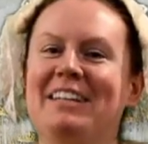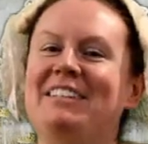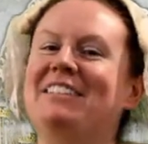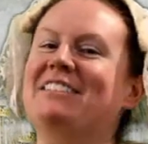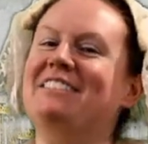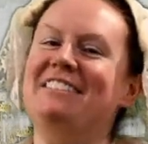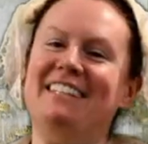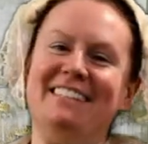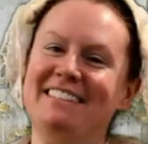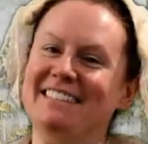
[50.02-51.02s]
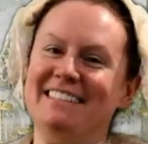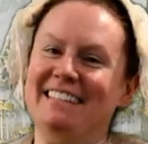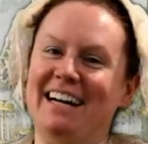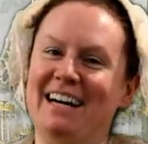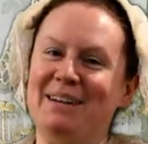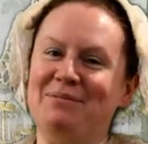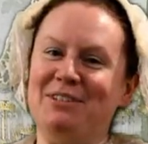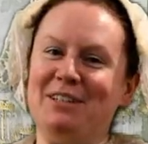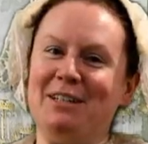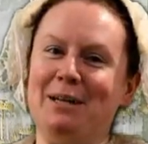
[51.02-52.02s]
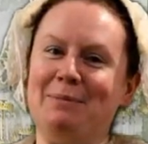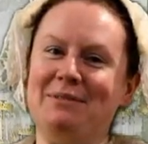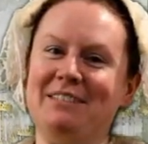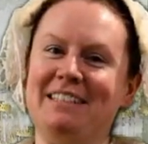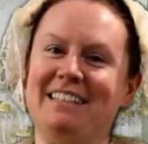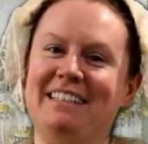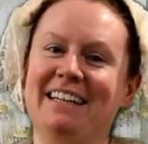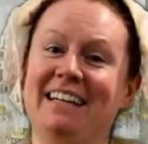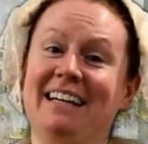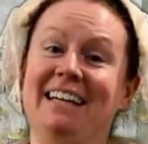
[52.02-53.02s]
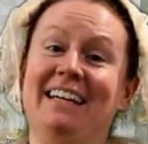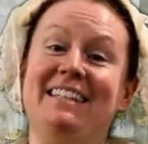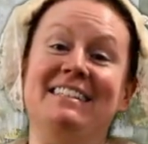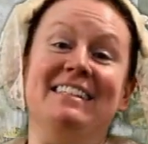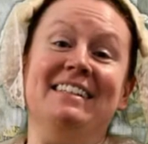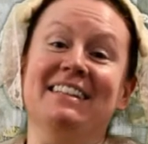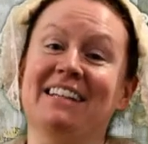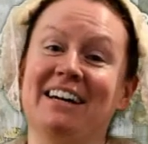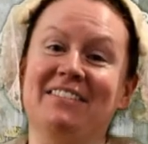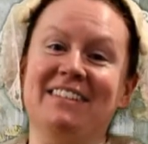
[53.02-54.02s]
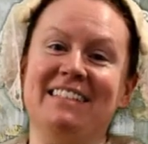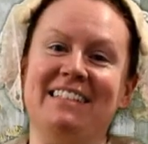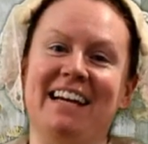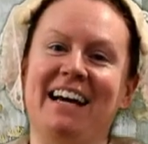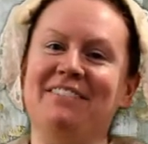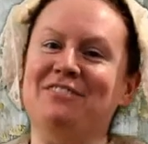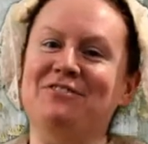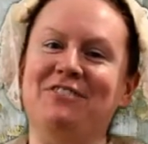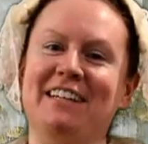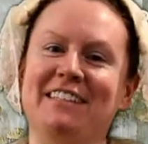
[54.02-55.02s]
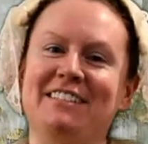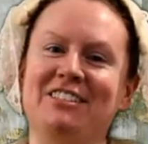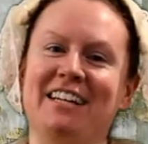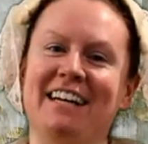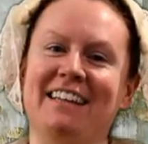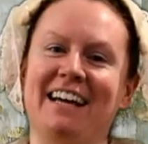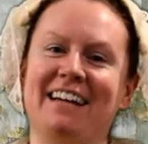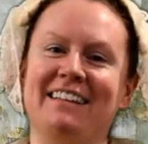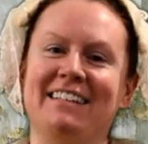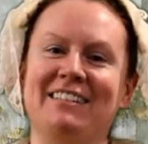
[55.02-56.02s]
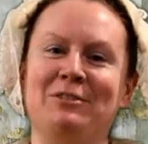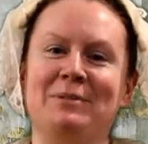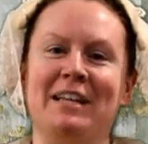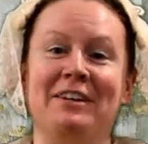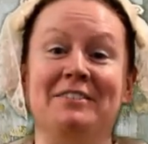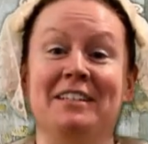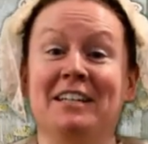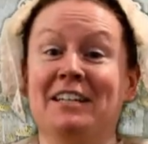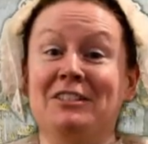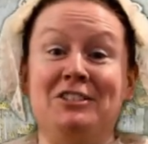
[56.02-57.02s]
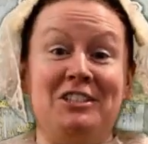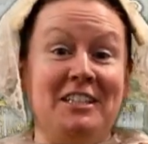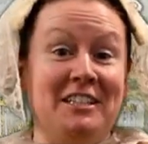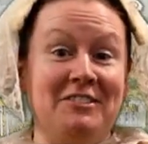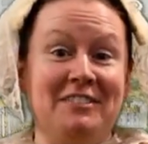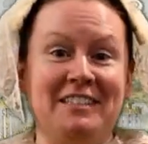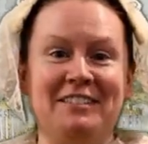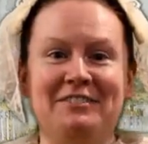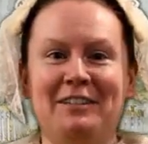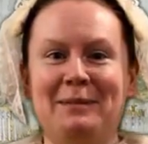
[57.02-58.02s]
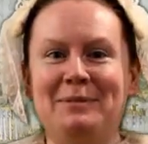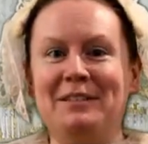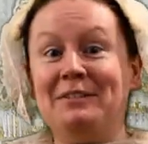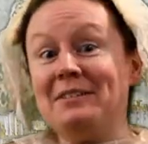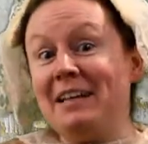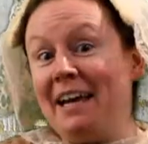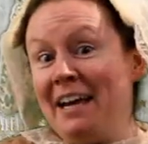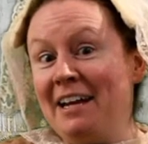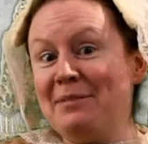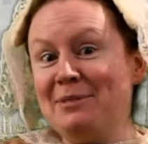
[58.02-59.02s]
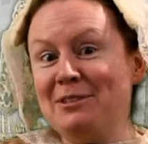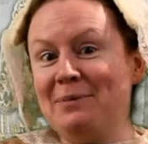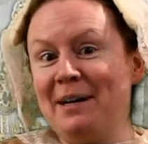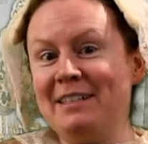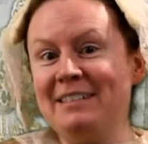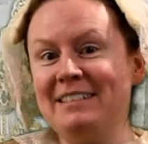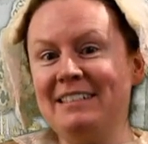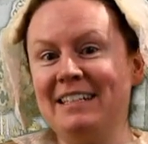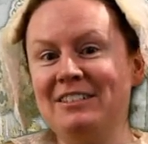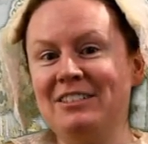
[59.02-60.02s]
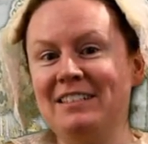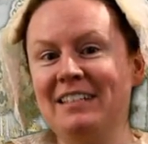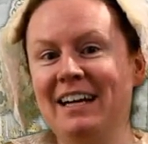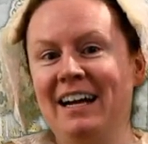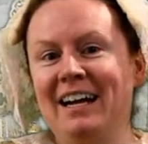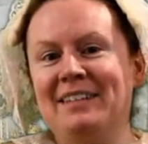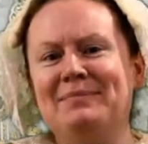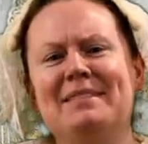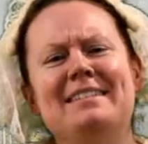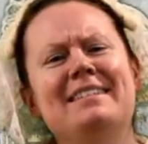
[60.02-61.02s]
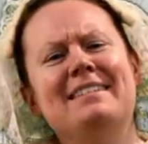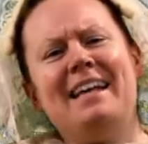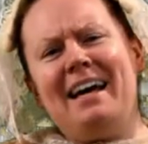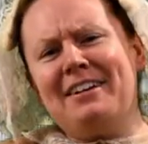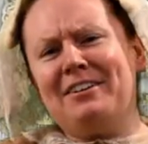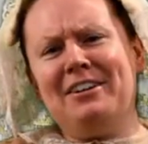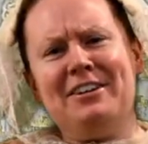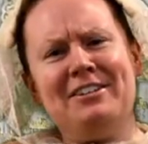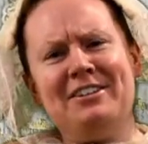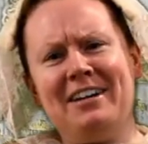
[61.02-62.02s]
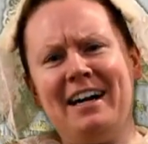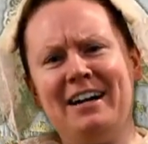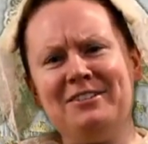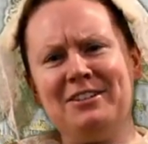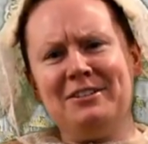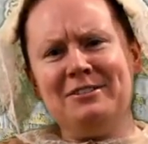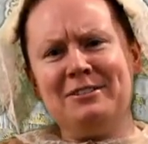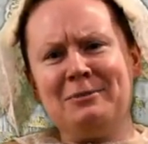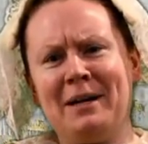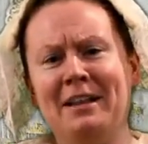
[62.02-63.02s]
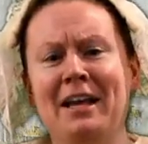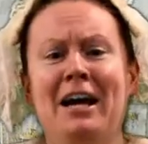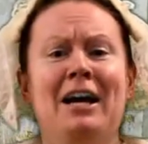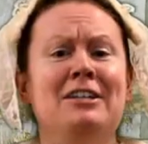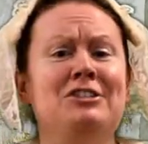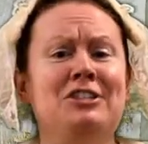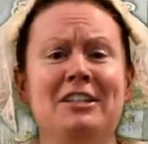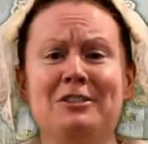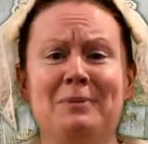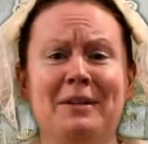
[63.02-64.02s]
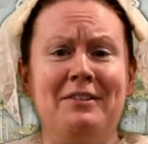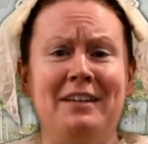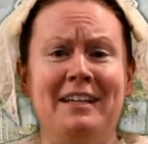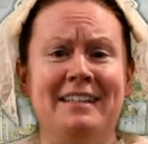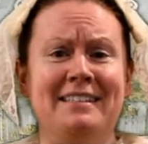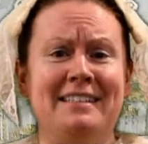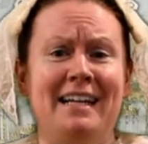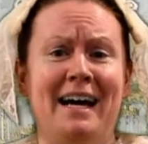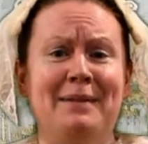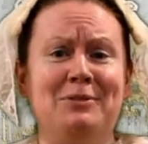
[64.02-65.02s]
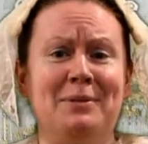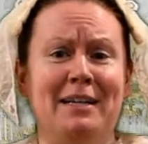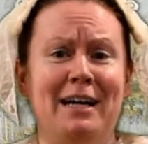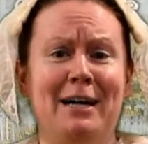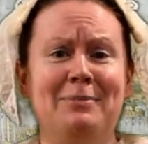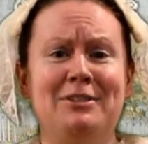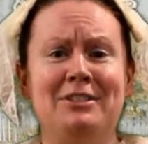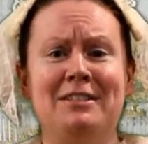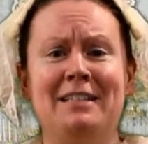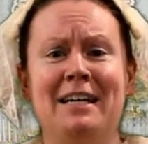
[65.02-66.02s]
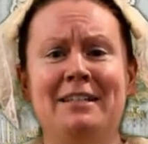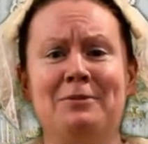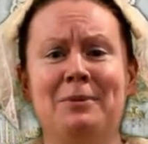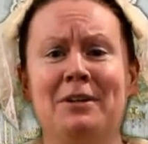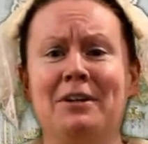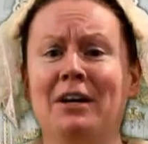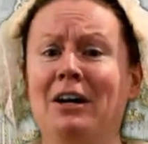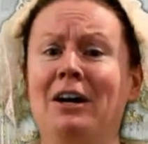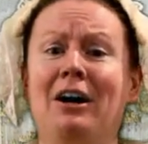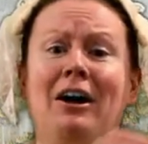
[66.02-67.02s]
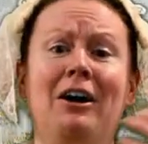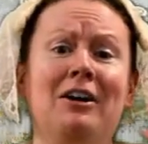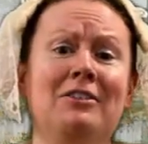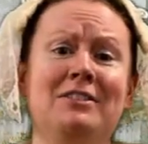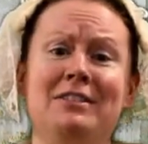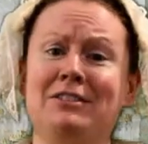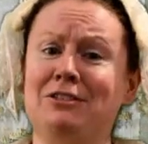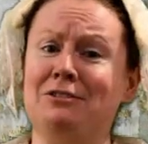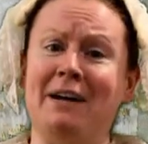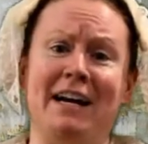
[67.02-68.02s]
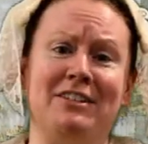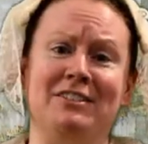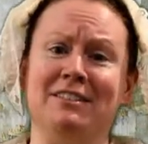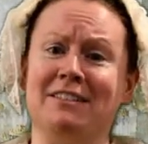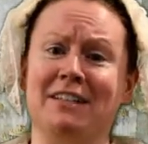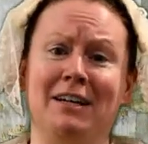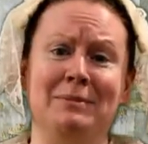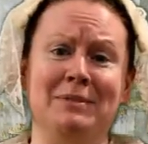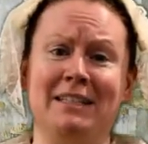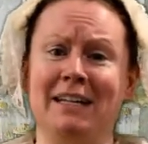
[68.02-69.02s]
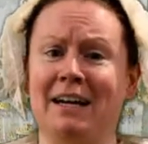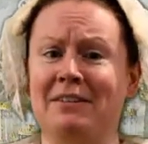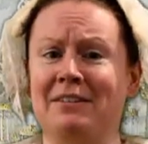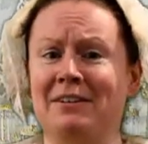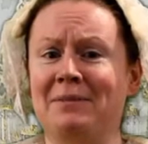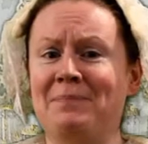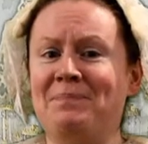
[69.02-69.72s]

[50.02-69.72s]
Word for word: You're just in time for a cup of tea. Isn't it lovely to have a friendly chat like this without the children interrupting or the animals wanting attention? Does that occur in your household as well? Just think it's time to accomplish the day's work, all the distractions come together.